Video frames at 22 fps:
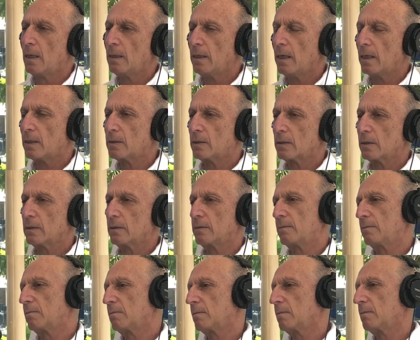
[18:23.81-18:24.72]
Yeah,
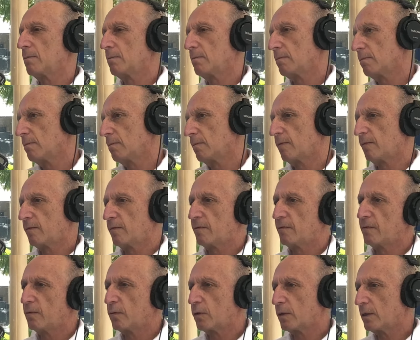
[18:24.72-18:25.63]
so
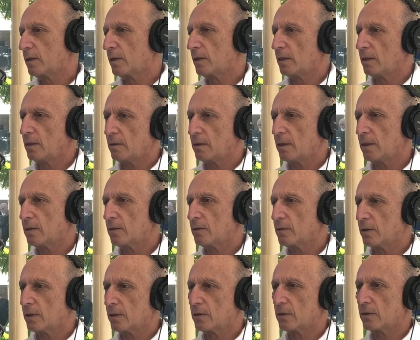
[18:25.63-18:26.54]
14
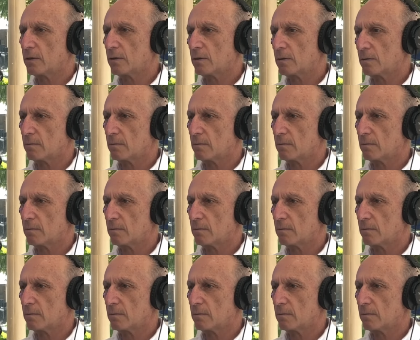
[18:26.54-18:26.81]
years ish.